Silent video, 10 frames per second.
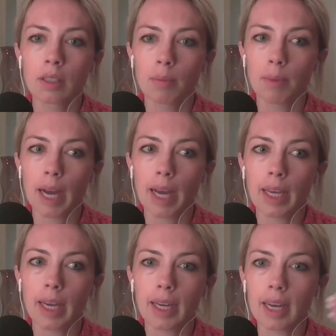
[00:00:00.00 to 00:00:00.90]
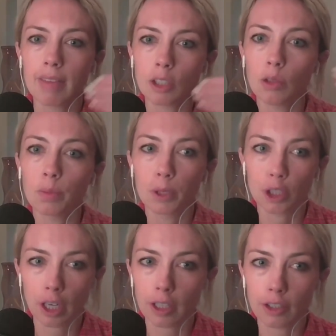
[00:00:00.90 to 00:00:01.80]
by kind of a
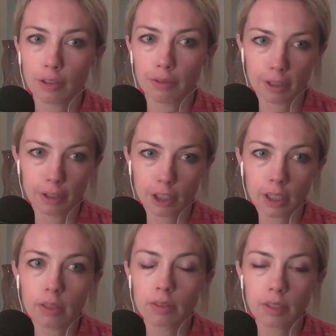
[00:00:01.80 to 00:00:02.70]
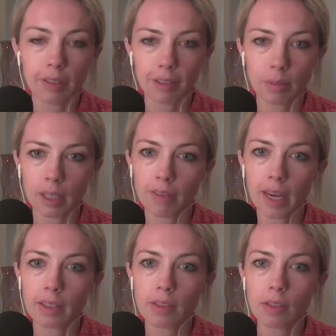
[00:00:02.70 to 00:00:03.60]
supercharged version of human
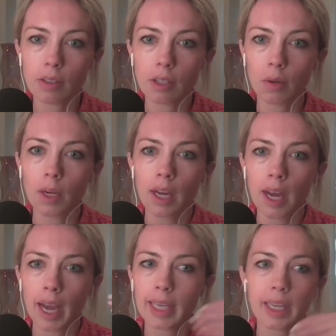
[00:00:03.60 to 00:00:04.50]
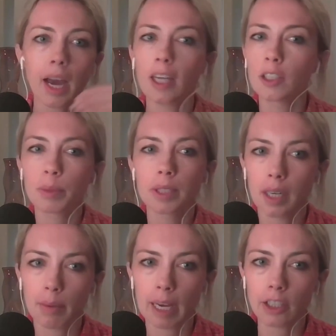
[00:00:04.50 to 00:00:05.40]
advice. So I can 100%
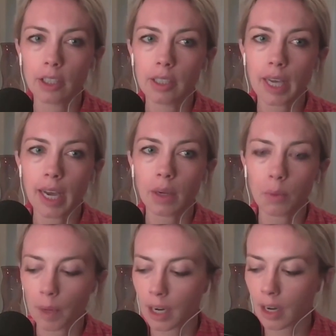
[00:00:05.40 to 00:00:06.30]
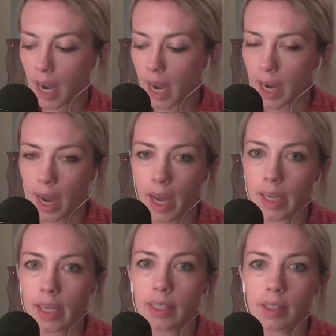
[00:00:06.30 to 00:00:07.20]
imagine a day where AI
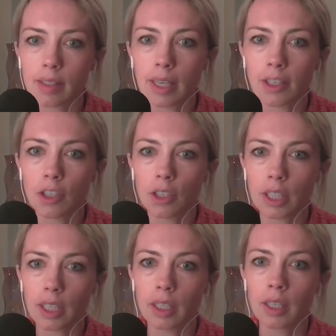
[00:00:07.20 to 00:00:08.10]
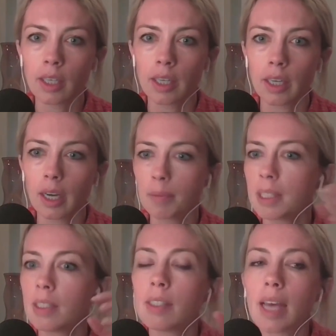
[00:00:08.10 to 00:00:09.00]
is essentially
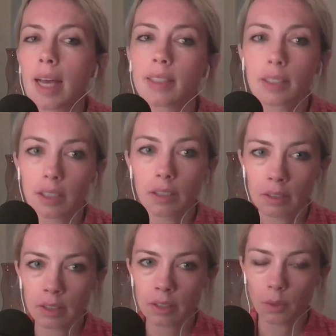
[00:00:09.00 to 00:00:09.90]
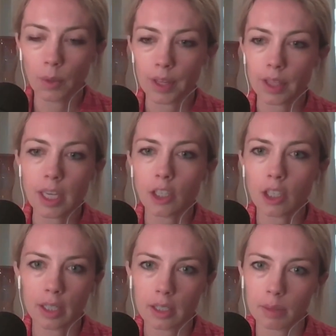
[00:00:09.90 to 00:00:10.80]
obsessed with
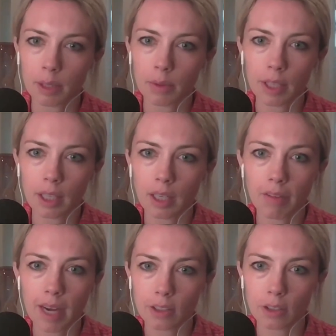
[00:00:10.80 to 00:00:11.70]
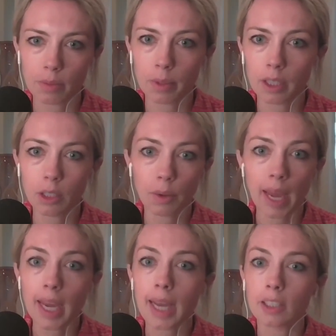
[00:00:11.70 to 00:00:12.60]
each customer within an advisor's book. So
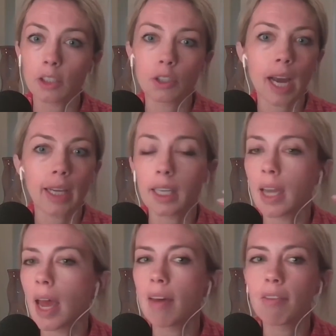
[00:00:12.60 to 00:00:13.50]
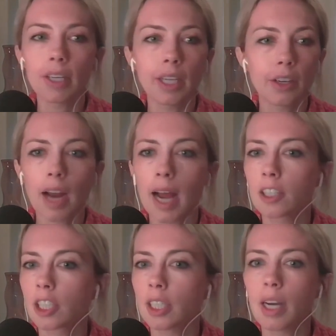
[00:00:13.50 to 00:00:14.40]
AI is tracking every
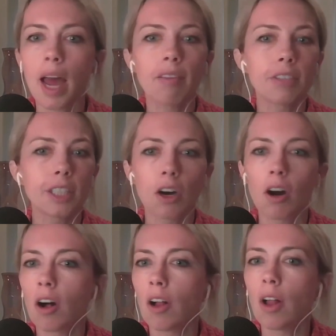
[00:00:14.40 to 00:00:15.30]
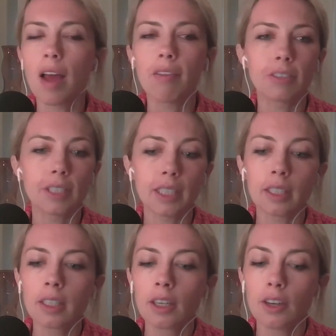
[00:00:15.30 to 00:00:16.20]
interaction, every call, every
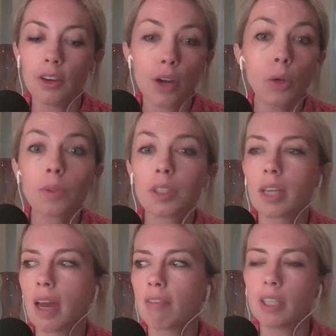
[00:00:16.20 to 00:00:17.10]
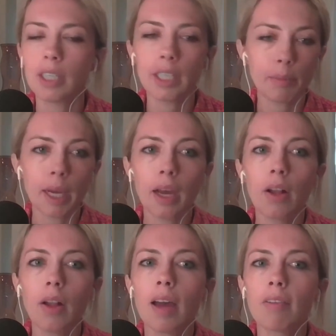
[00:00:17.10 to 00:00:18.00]
note, every
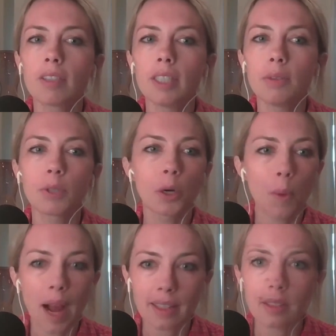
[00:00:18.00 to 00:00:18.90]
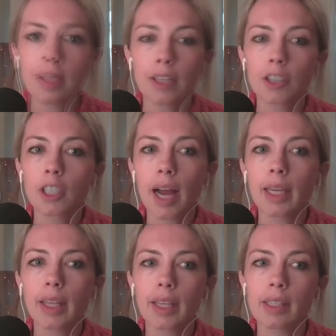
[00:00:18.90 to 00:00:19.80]
email, every request, and they're
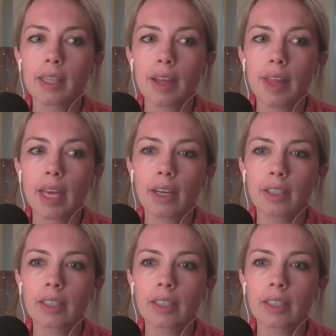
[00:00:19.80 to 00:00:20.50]
tracking this and they're